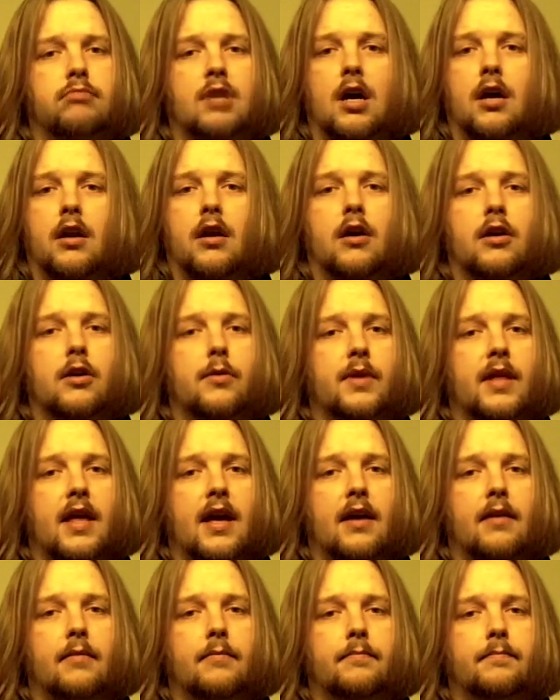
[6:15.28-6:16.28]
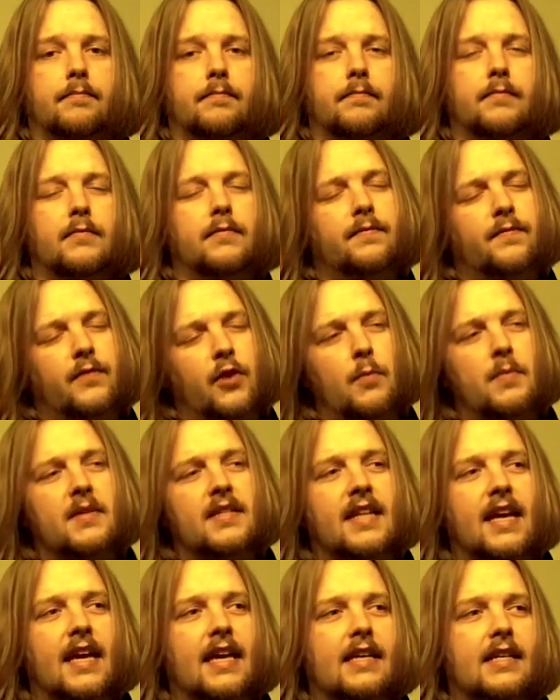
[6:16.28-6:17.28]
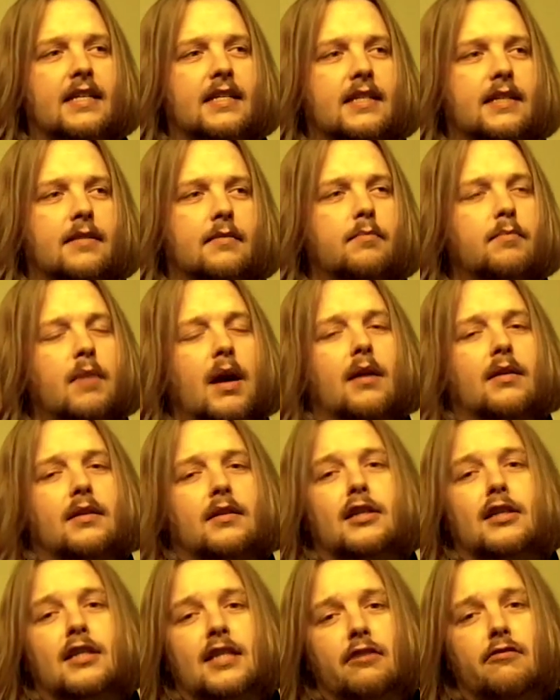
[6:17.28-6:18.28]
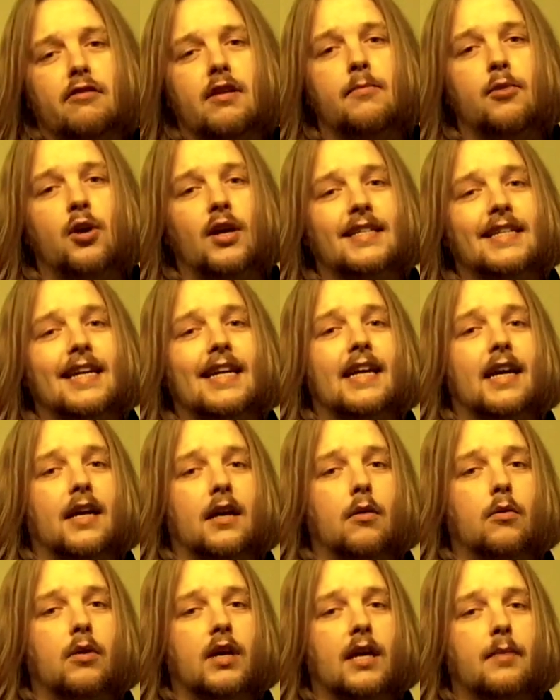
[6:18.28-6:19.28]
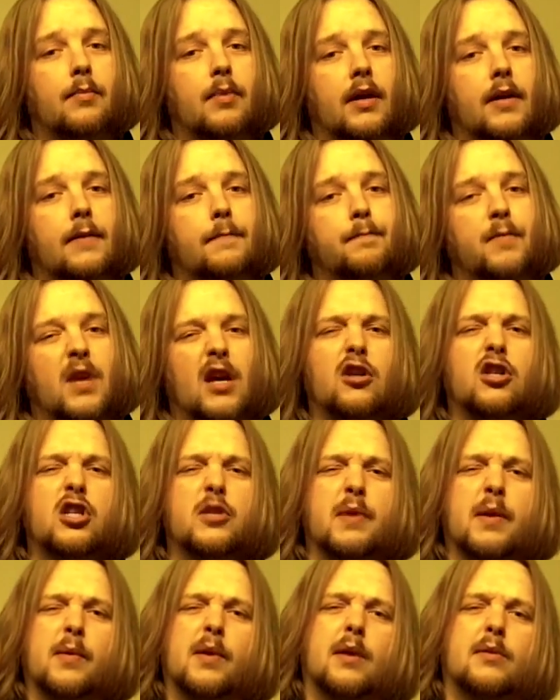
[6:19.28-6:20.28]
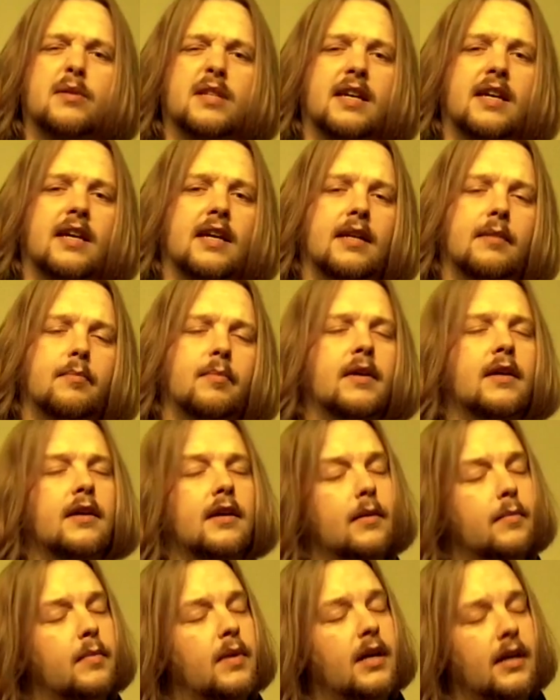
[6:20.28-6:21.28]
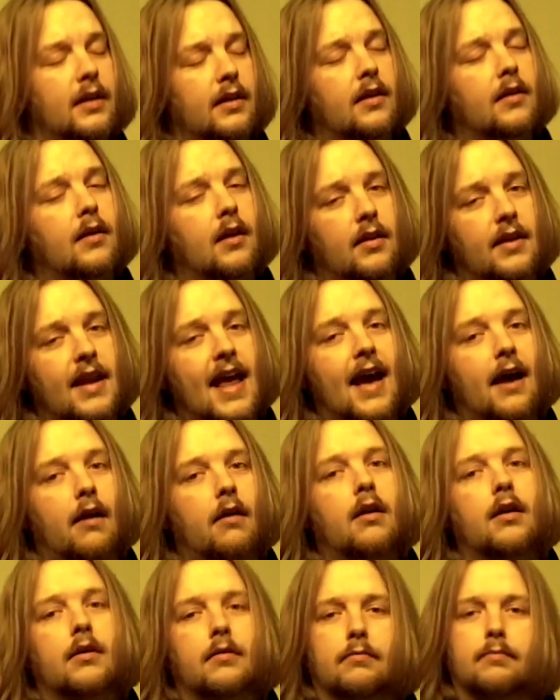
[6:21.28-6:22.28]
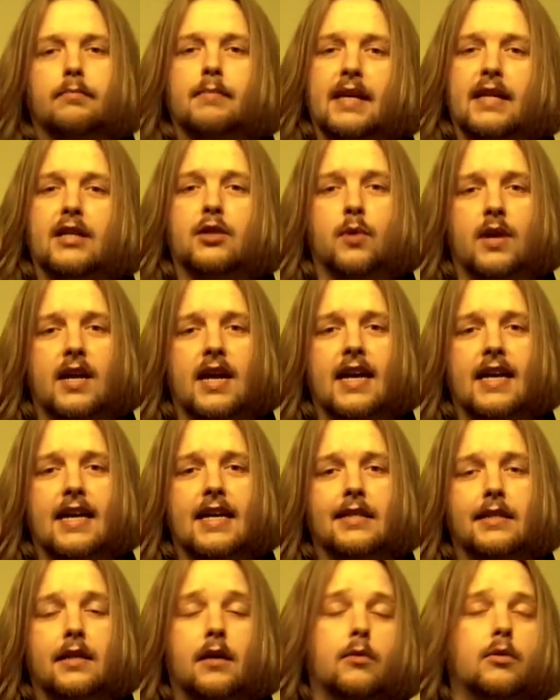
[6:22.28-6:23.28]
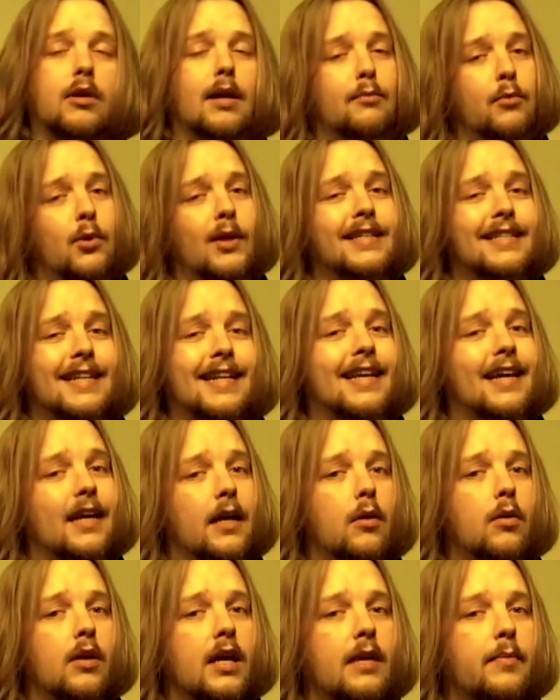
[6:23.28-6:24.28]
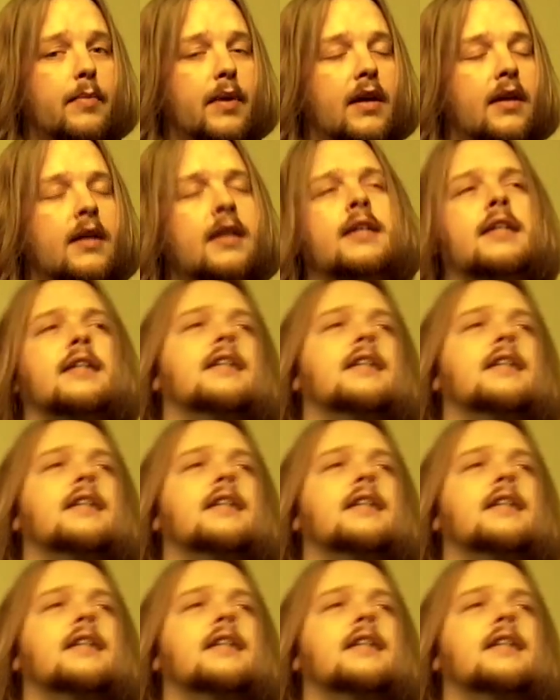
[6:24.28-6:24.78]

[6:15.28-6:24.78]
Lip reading: Can't argue with that. A few mistakes, but considering I'm not exactly a goalkeeper, I used to be when I was a kid, but now, being 28 years old, I'm not exactly a goalkeeper.